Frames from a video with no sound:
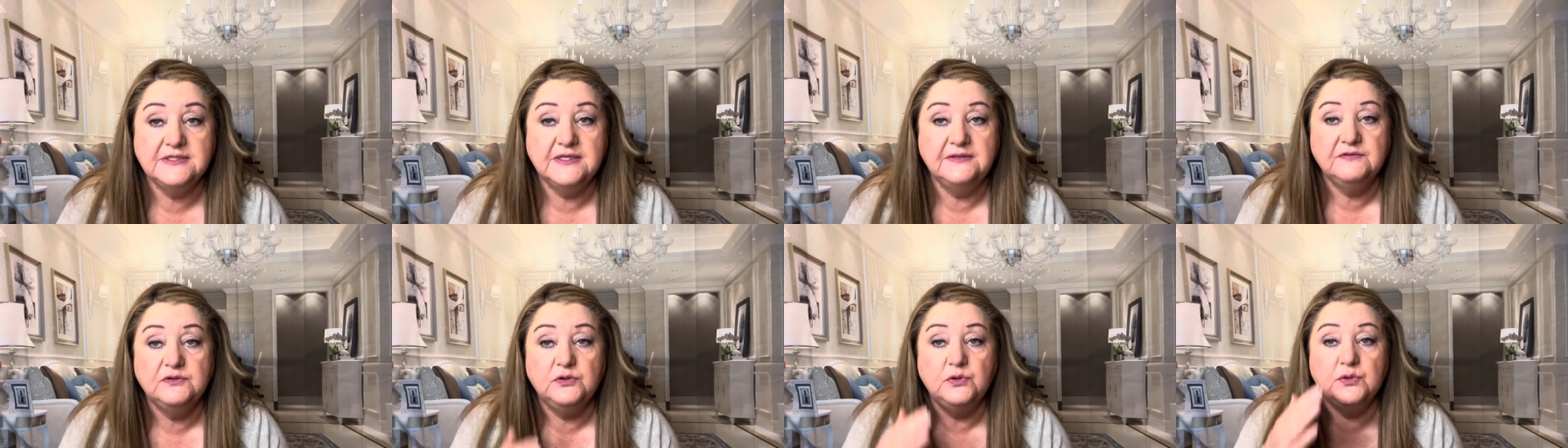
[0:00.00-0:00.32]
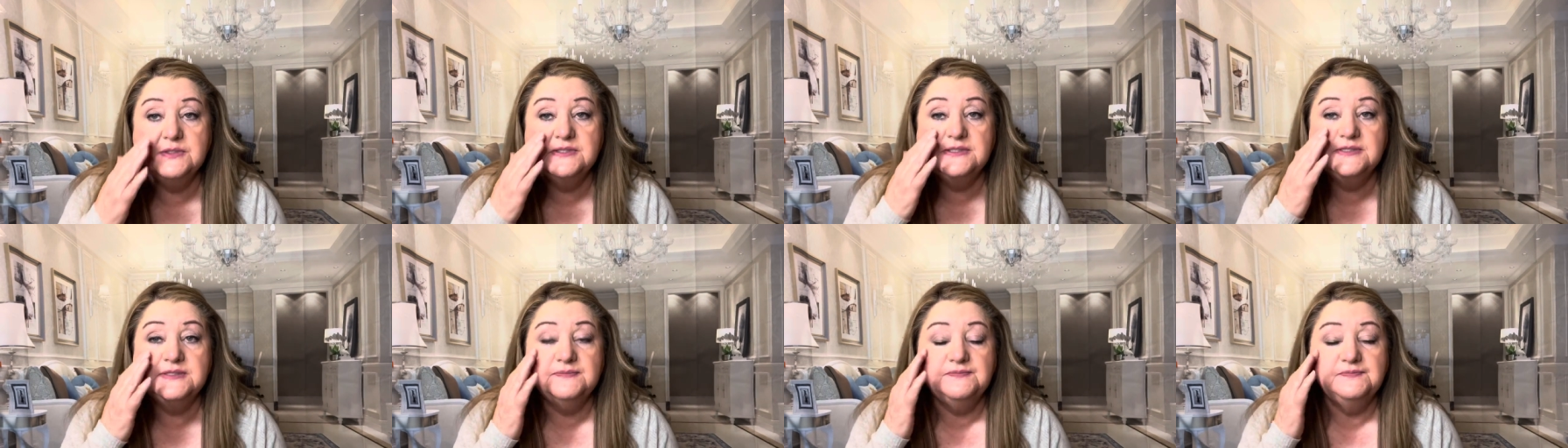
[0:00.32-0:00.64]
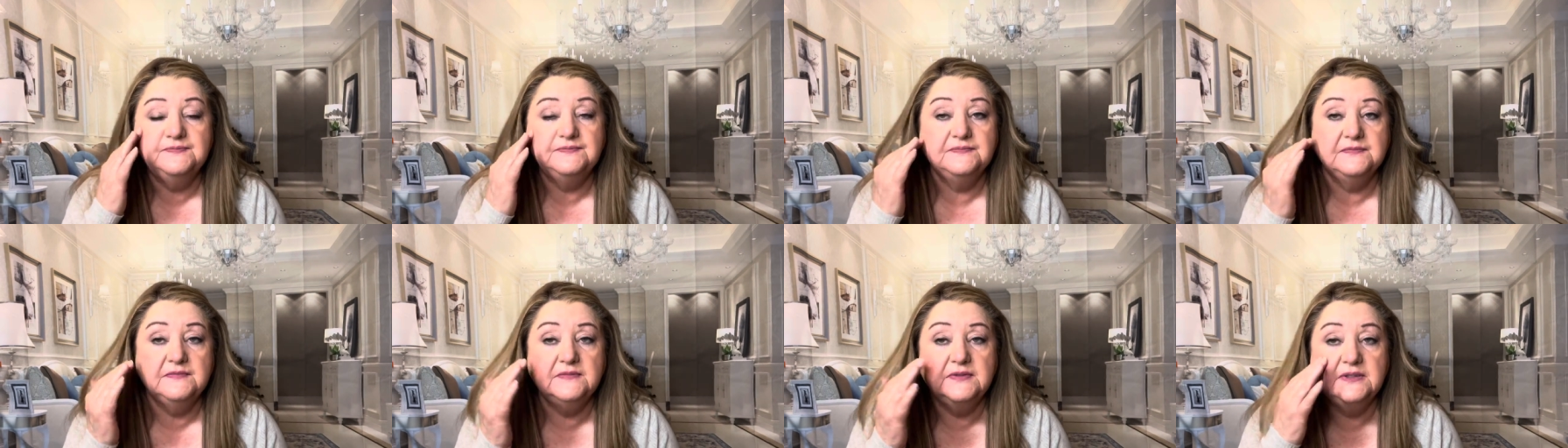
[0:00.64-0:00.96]
And of course,
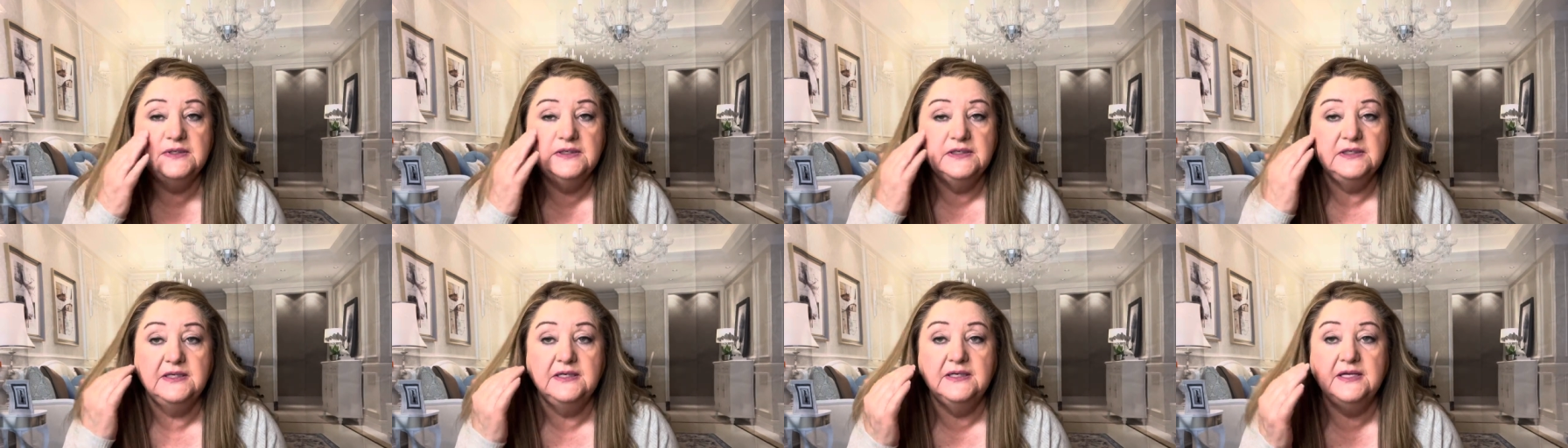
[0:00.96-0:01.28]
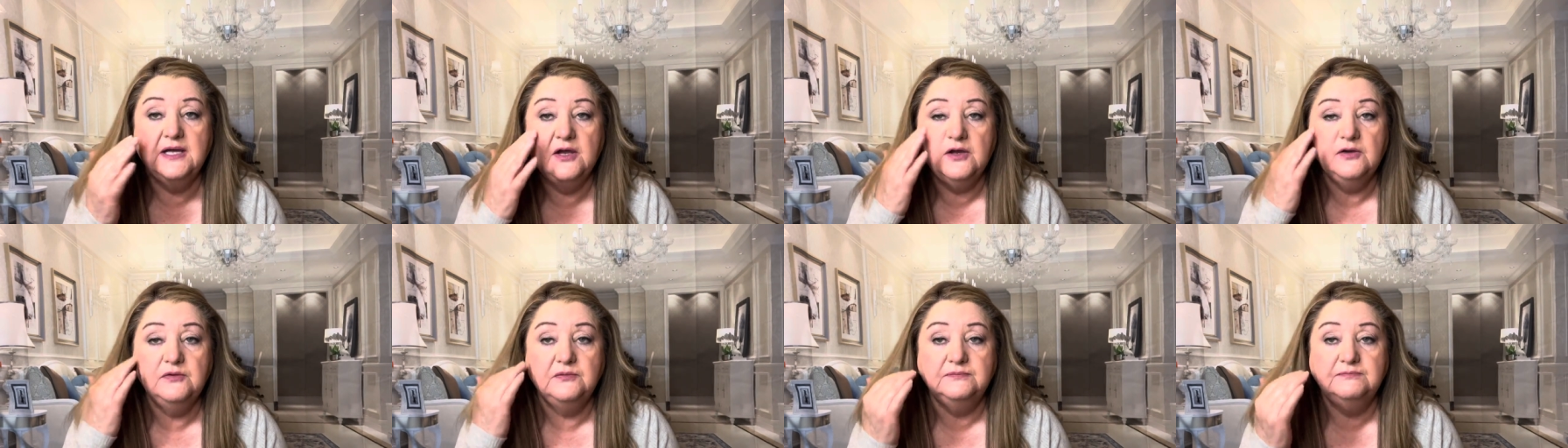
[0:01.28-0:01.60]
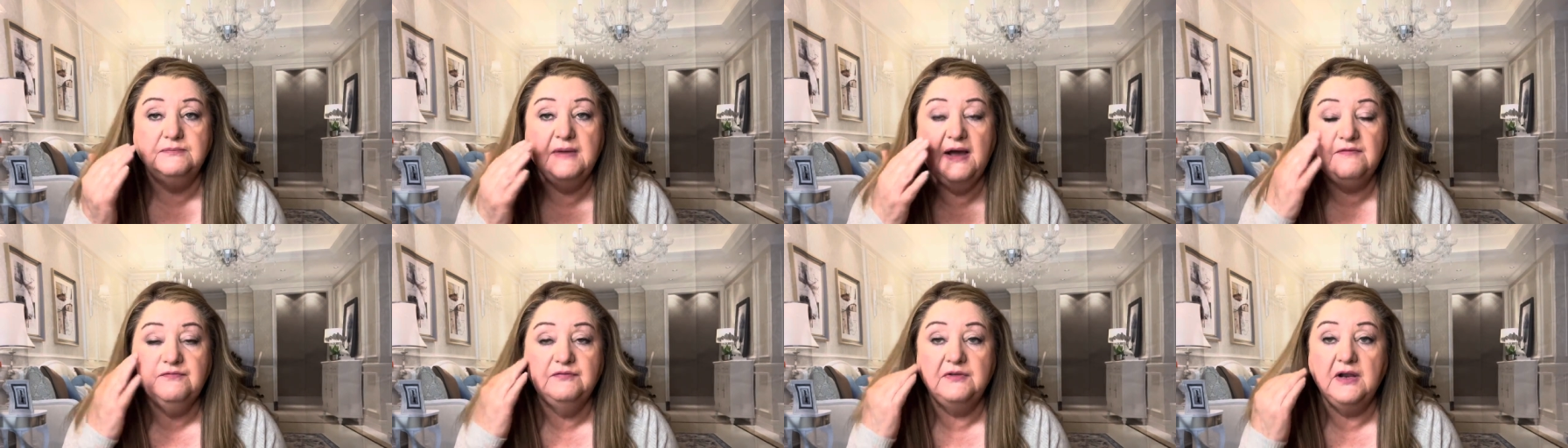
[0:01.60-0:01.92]
you know,
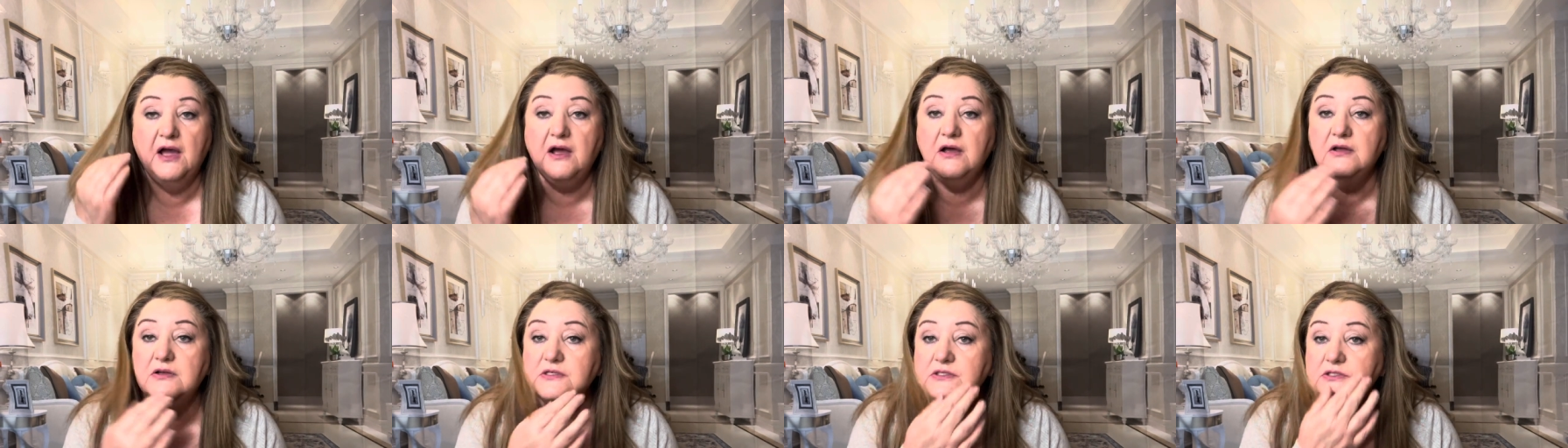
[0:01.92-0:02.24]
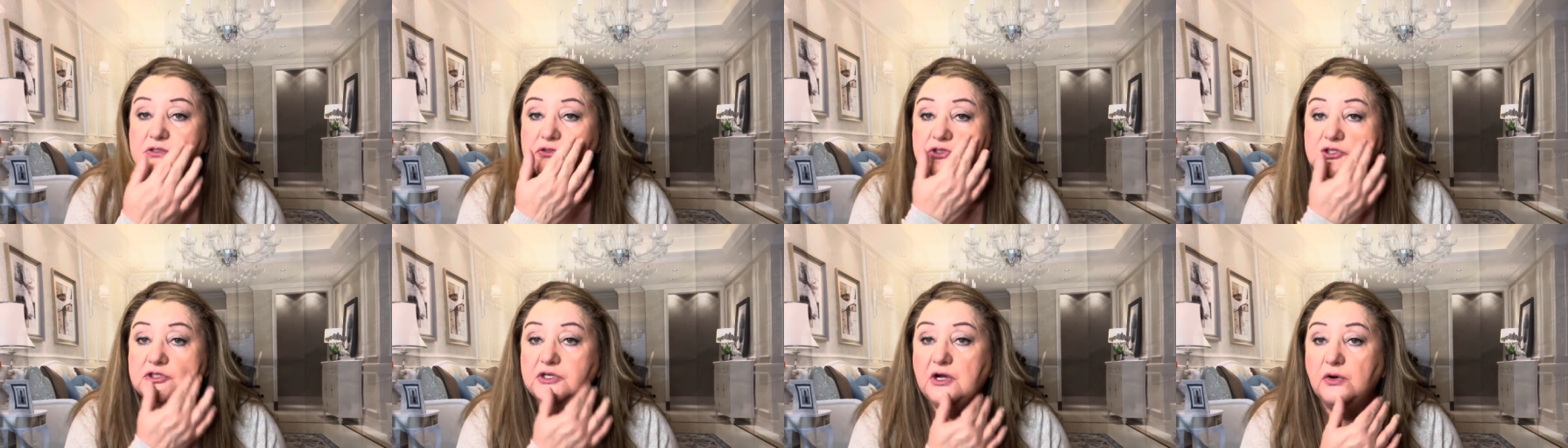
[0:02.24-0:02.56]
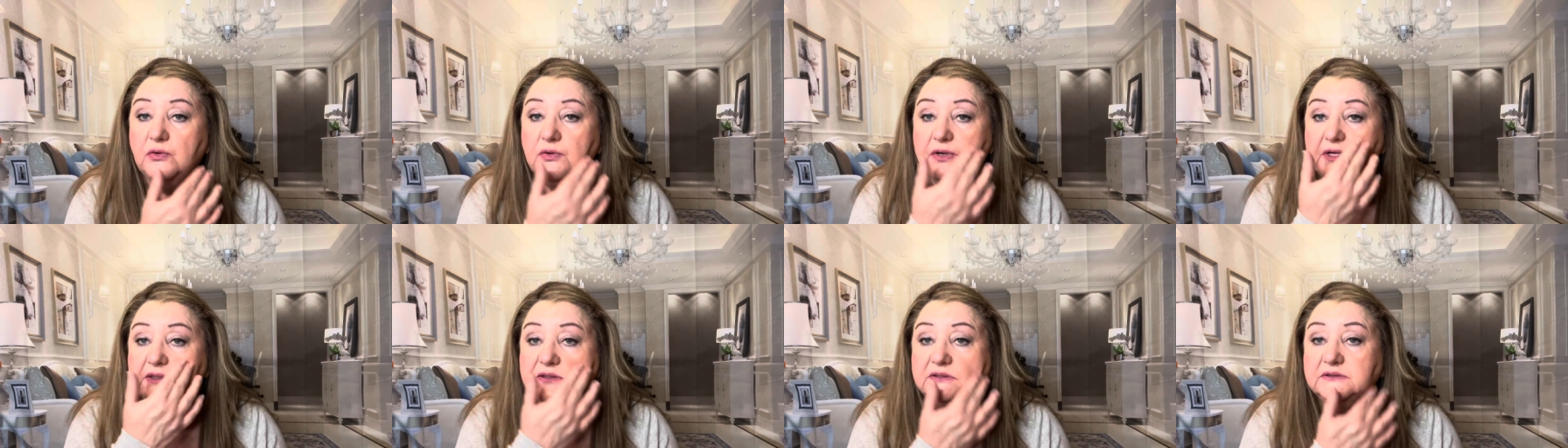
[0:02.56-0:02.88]
my flaws are
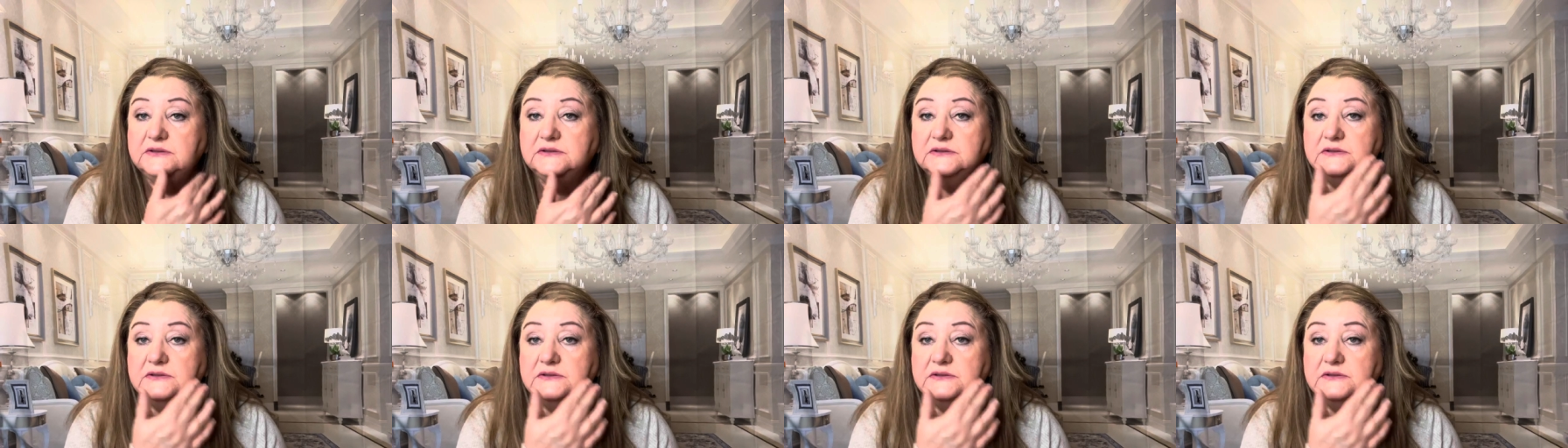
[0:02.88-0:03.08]
showing.